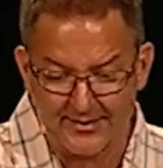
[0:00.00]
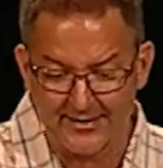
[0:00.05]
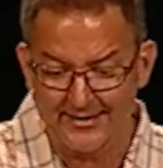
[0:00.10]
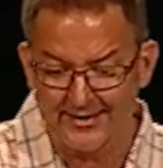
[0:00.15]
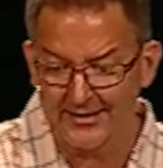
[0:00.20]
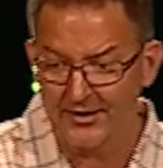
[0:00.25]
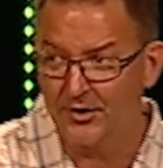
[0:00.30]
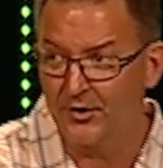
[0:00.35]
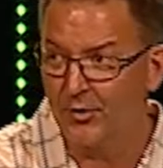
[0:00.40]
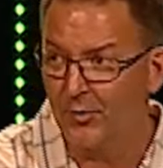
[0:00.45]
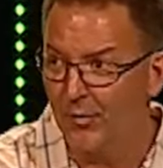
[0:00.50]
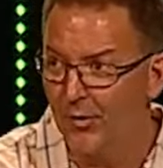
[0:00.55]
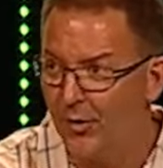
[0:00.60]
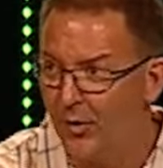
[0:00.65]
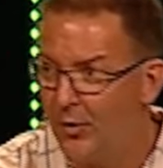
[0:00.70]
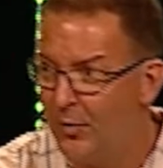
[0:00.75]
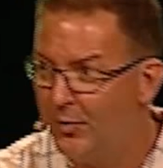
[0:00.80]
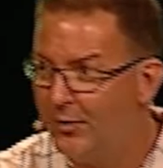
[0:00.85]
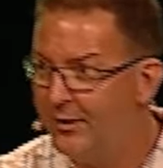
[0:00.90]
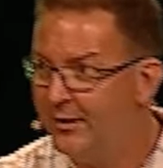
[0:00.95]
see like a
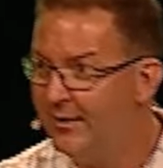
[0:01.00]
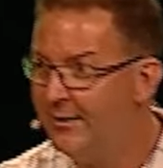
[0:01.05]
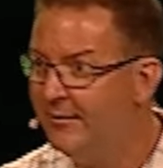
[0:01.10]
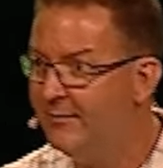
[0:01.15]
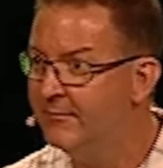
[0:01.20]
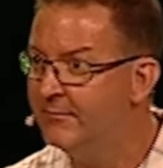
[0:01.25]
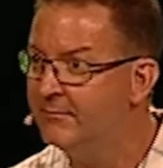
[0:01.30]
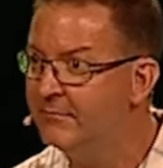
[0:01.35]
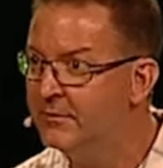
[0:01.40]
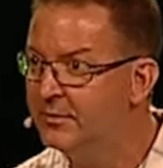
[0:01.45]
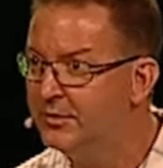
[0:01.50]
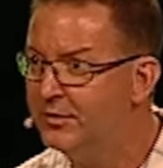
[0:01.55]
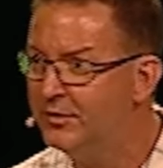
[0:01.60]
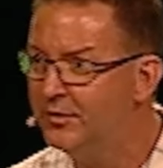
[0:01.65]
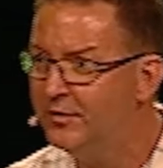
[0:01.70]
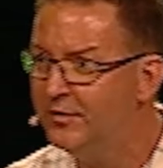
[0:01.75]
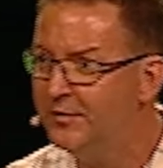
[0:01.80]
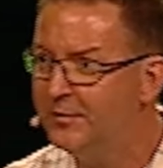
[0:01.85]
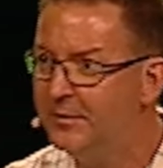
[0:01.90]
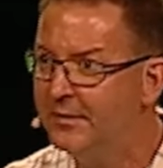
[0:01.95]
growing
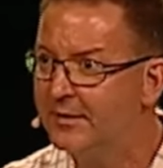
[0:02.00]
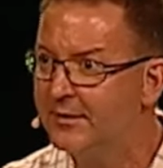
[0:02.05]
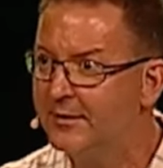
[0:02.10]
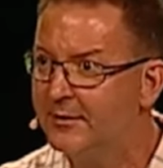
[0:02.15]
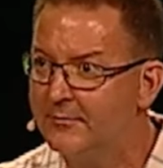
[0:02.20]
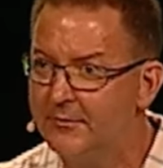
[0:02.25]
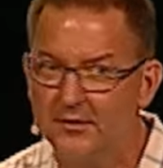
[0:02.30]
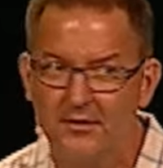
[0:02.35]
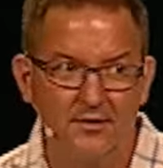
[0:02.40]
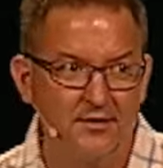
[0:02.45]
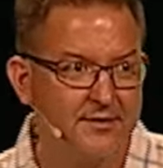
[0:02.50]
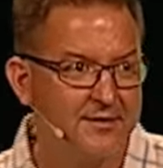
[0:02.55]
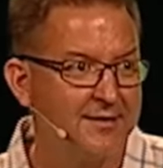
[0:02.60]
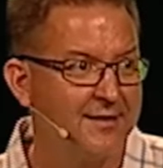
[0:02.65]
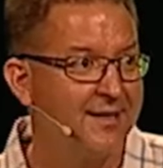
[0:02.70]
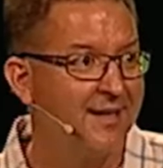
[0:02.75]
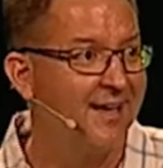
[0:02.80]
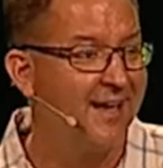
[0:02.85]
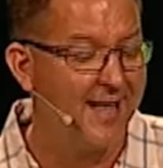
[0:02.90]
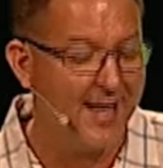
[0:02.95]
movement amongst a
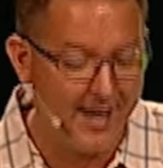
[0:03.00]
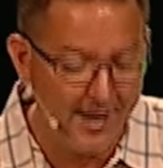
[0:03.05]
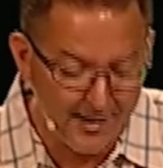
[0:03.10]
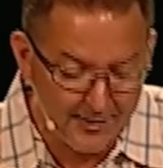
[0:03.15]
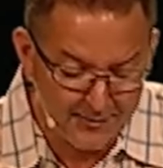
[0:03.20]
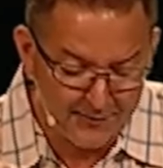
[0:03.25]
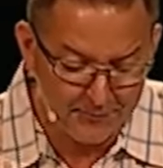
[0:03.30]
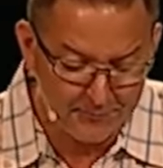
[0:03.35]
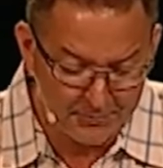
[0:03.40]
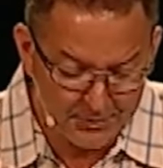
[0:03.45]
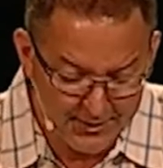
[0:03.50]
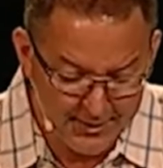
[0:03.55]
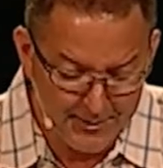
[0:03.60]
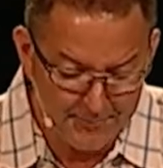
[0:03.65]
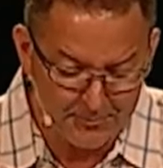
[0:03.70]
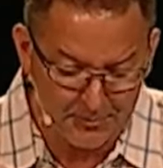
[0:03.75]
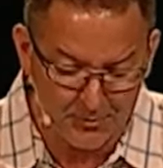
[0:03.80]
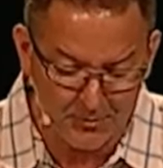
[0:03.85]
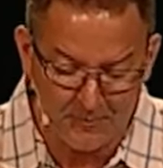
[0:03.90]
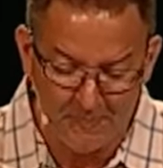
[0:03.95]
lot of
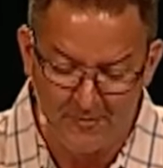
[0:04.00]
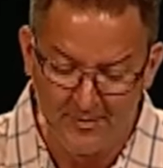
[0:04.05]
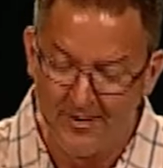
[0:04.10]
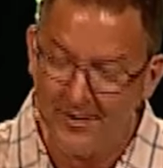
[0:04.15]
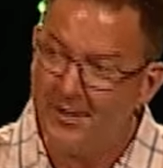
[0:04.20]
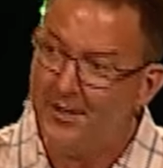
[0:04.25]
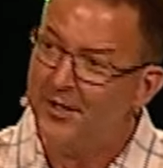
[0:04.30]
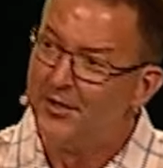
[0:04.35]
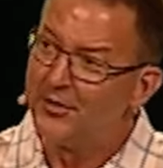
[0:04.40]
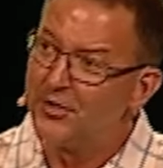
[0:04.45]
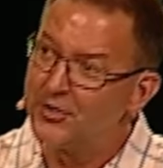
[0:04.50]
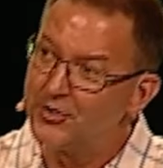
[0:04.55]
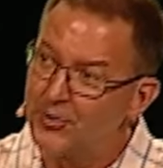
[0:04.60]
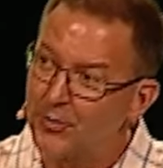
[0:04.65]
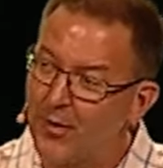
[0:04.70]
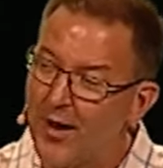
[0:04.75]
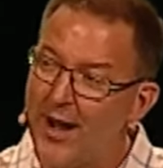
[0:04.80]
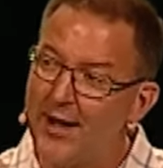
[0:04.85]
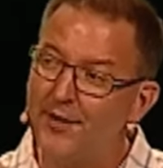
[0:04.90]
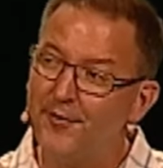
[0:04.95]
people to
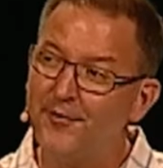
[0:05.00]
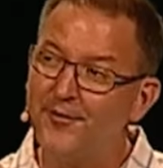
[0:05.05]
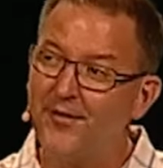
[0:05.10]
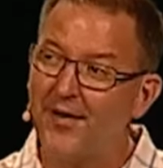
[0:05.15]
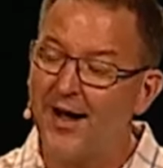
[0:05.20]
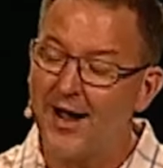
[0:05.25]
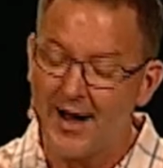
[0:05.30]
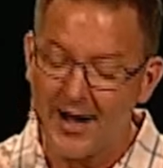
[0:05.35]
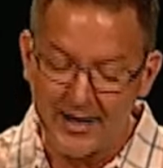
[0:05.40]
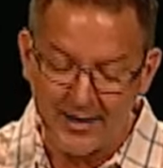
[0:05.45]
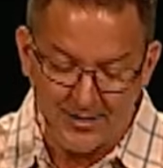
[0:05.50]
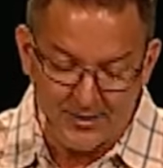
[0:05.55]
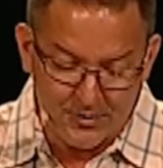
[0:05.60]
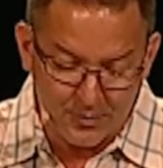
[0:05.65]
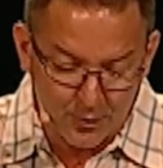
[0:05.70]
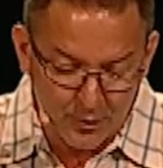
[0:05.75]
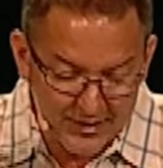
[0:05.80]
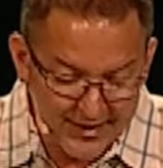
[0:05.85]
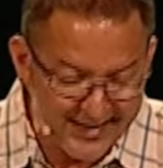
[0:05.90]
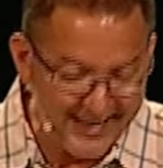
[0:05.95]
try to find
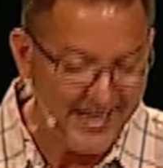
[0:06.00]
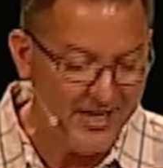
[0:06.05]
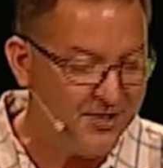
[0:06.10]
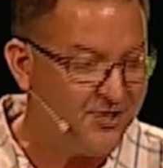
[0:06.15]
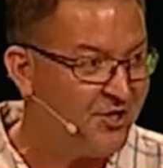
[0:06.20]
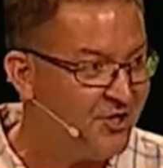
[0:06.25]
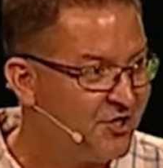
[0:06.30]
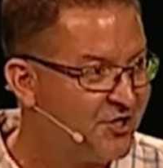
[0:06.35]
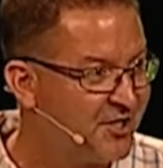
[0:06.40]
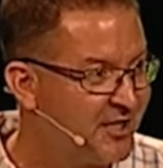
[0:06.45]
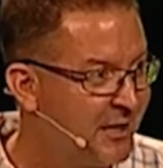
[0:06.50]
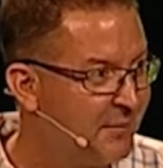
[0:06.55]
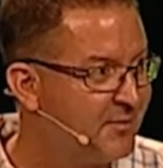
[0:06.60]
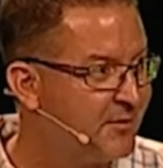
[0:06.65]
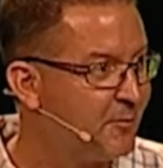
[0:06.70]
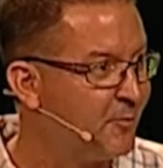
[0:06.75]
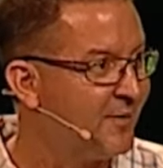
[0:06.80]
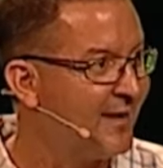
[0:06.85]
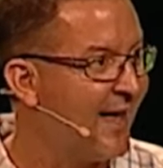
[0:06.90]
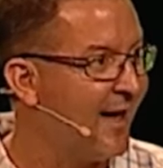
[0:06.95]

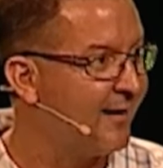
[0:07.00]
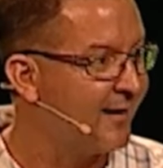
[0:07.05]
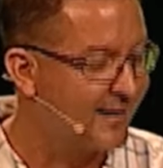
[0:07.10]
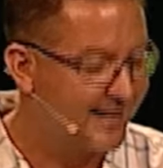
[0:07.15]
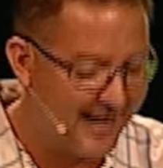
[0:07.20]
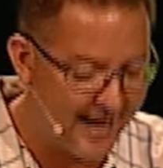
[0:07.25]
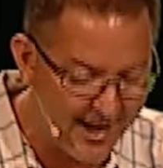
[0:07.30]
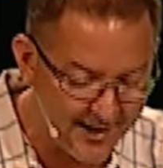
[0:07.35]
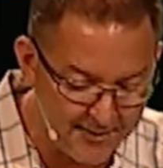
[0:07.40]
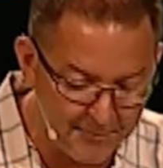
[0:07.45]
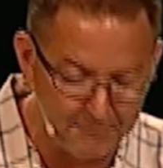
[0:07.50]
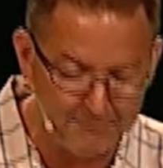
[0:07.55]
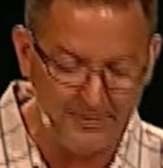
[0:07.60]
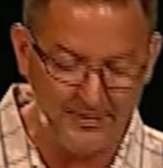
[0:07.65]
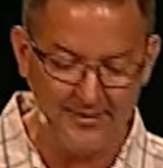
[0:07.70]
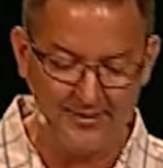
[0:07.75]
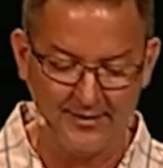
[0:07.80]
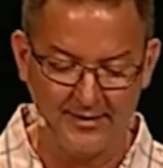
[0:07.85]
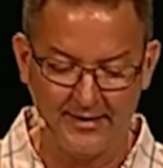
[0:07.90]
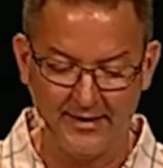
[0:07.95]
relationships without
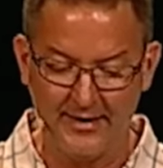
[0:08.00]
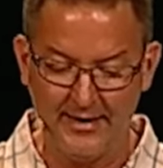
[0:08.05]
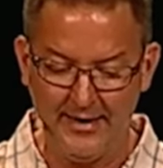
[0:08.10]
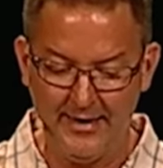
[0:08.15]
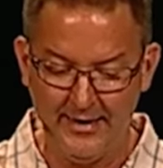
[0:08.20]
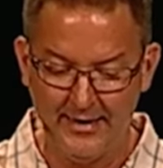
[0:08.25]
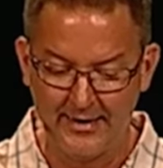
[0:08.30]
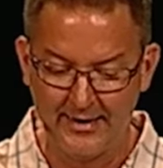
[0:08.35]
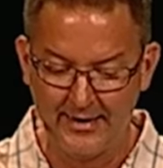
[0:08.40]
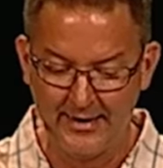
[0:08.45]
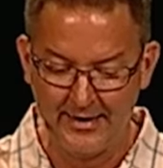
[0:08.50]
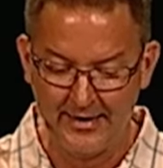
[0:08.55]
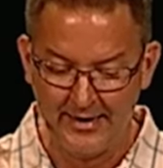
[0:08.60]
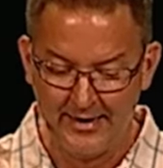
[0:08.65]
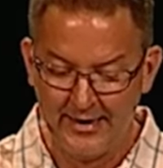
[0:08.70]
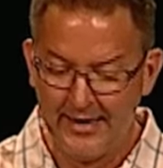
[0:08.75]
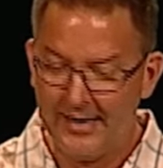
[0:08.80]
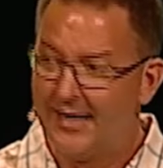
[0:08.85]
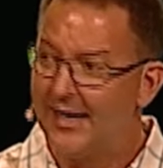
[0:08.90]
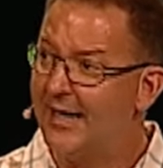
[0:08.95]
accountability
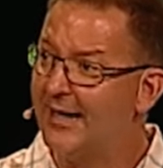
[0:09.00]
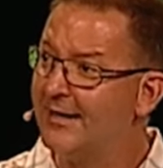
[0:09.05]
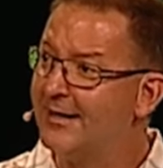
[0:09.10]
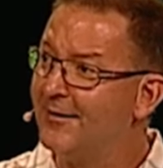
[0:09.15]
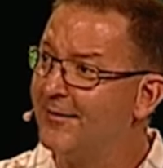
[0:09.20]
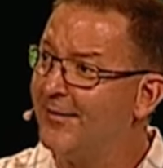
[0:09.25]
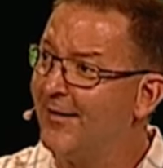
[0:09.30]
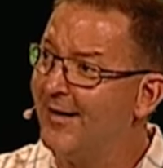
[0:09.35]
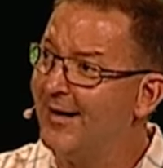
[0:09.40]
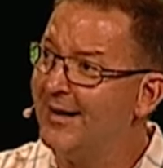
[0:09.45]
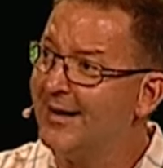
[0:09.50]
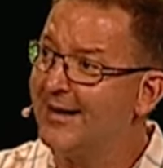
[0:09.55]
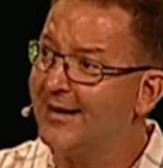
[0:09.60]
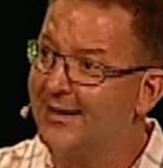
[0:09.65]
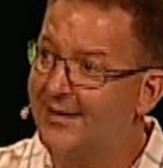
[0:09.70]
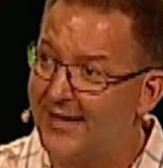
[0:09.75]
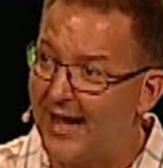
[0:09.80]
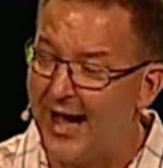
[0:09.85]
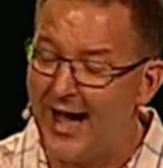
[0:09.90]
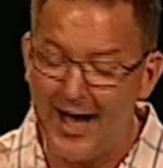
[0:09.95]
and to find
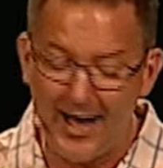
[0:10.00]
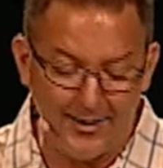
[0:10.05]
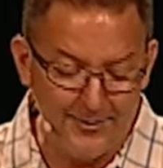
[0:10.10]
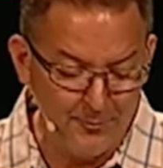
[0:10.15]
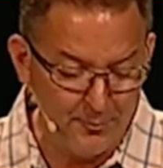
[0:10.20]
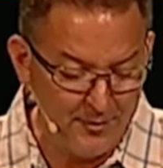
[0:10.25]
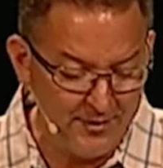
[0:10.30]
God